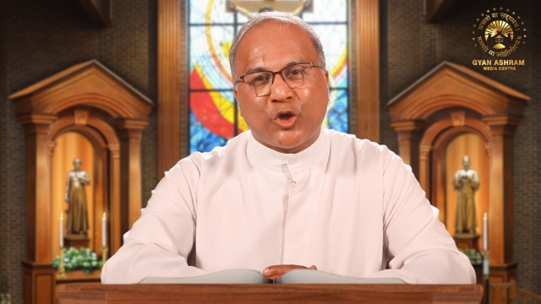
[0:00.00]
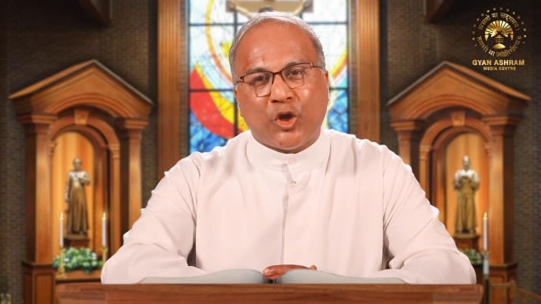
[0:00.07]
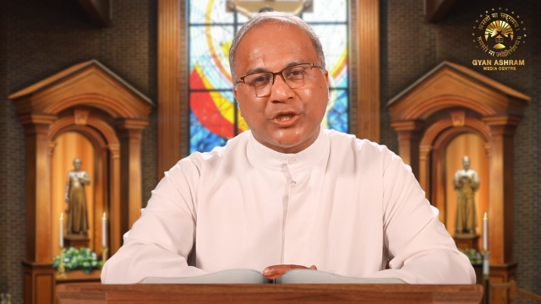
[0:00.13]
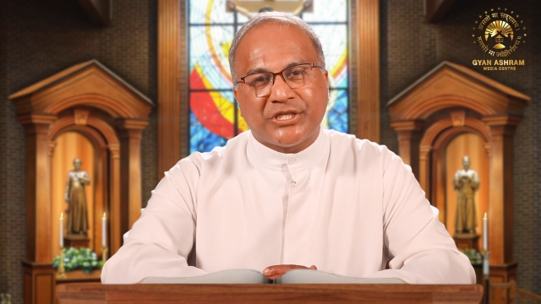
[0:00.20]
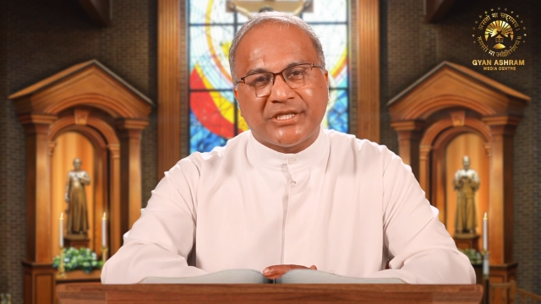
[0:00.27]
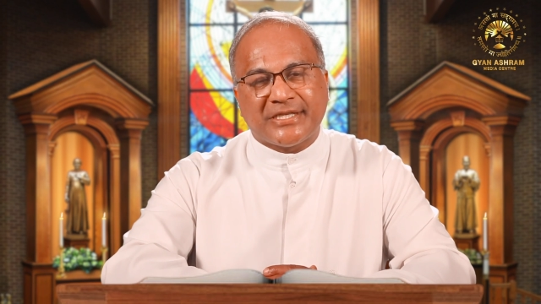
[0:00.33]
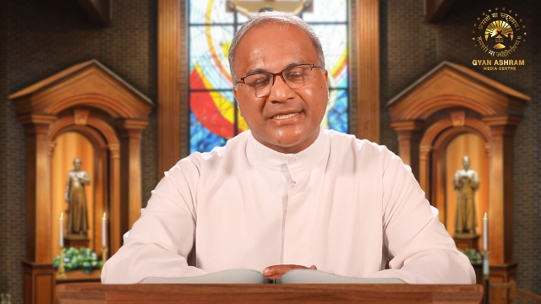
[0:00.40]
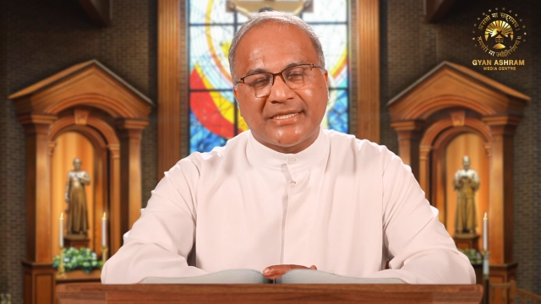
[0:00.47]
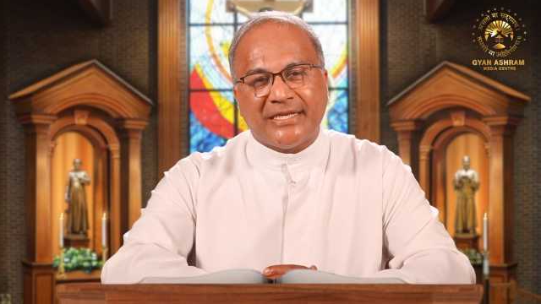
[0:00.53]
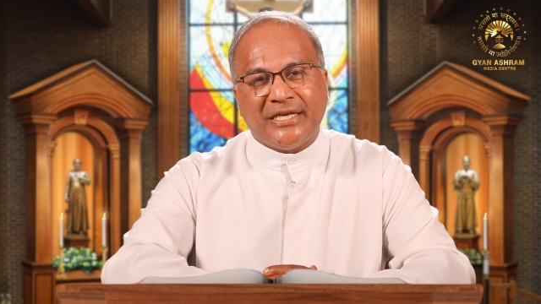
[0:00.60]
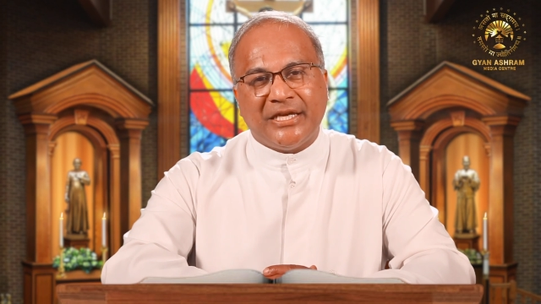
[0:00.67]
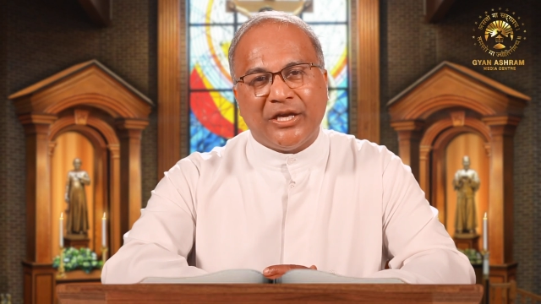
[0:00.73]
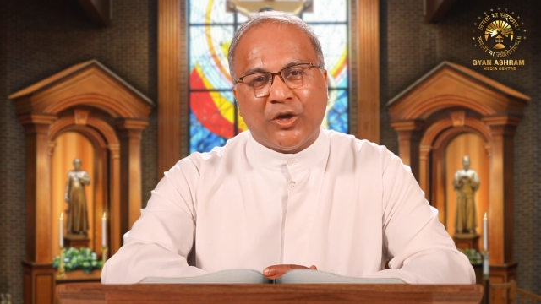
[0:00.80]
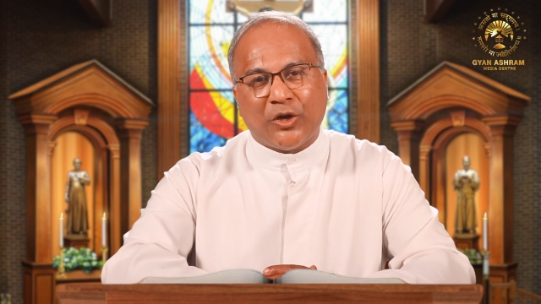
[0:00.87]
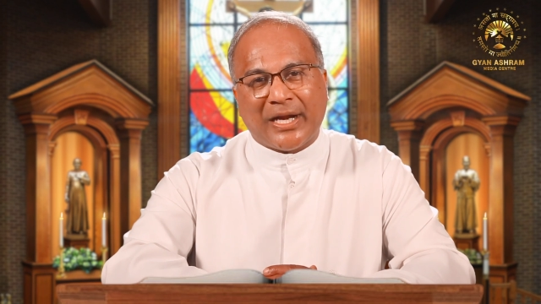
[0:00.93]

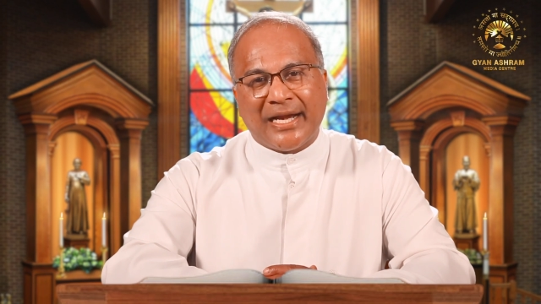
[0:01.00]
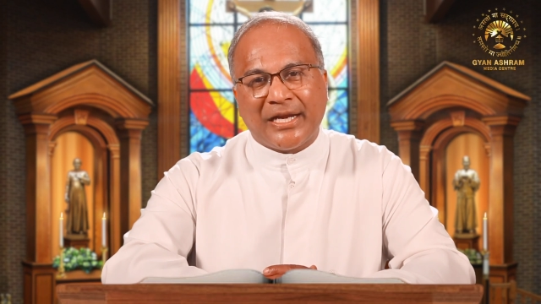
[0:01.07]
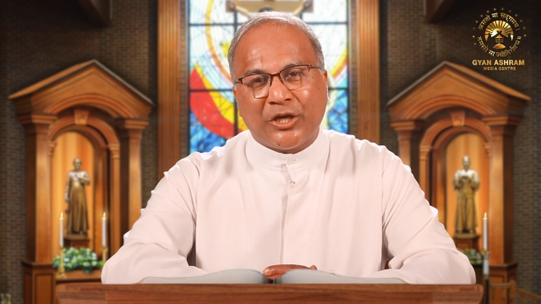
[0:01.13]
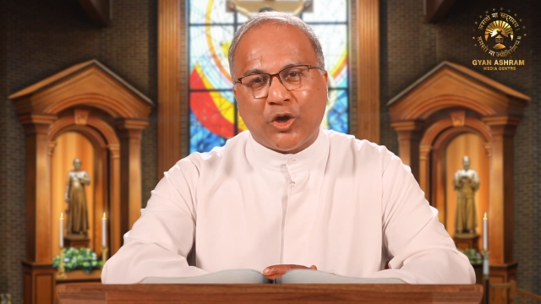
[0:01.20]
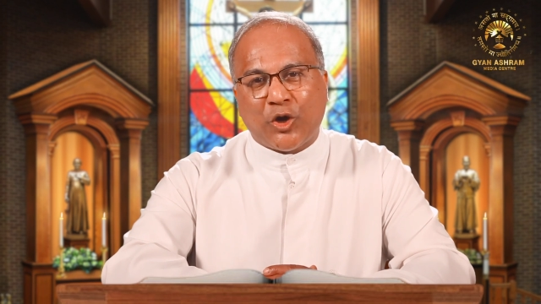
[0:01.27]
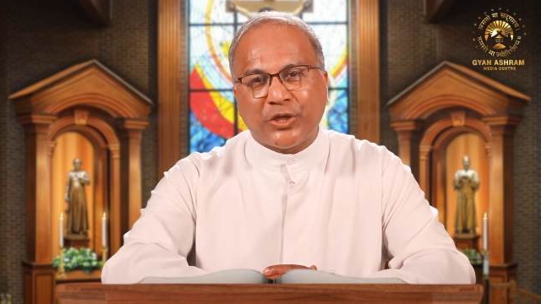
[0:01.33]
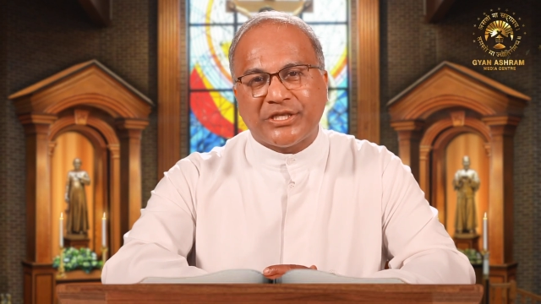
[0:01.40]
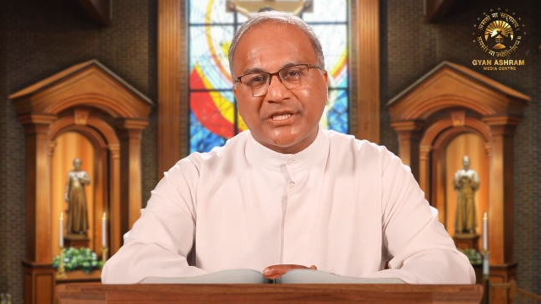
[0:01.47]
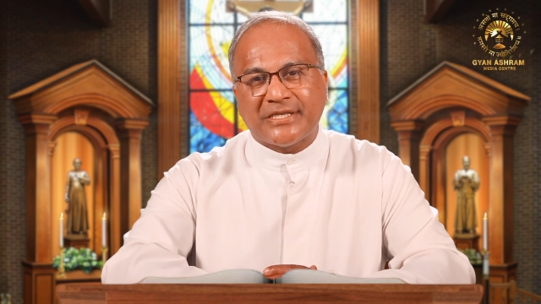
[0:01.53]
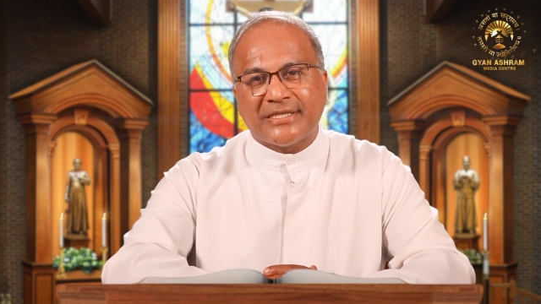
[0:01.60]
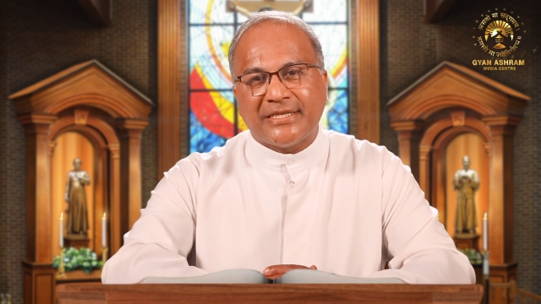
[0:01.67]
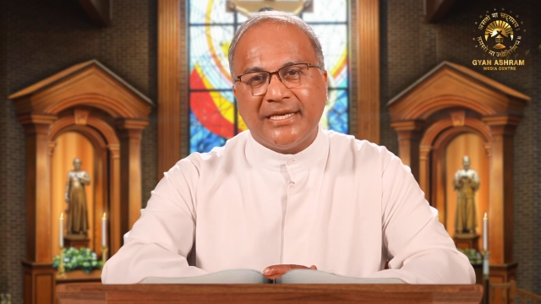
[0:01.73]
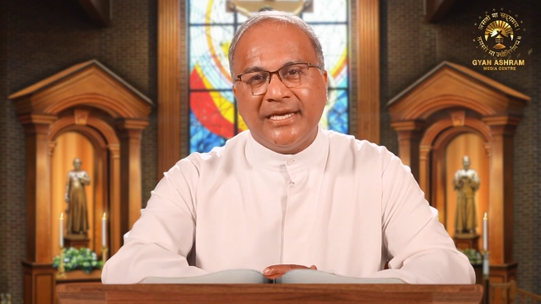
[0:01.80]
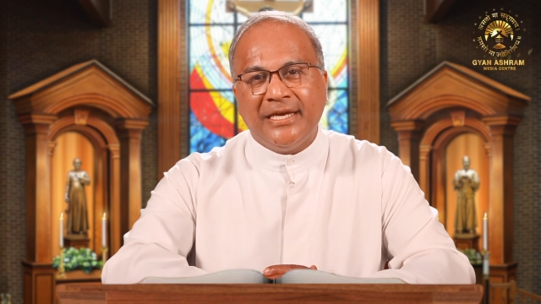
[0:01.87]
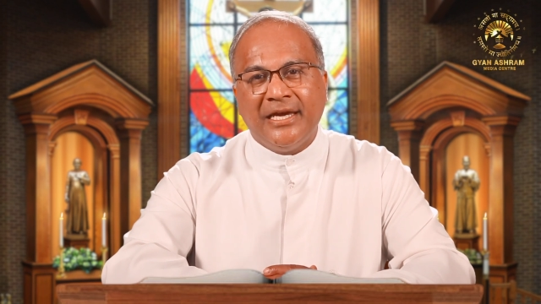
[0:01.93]
consciously or
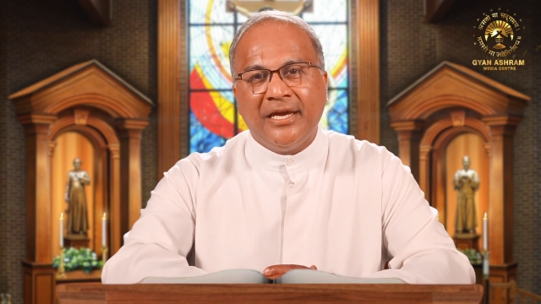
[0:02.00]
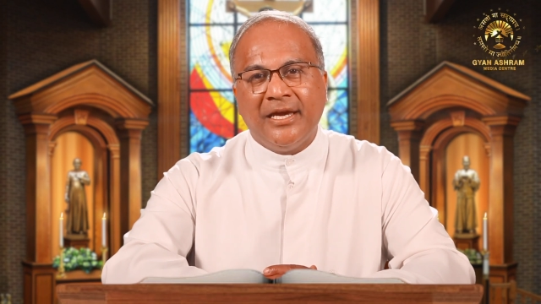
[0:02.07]
unconsciously,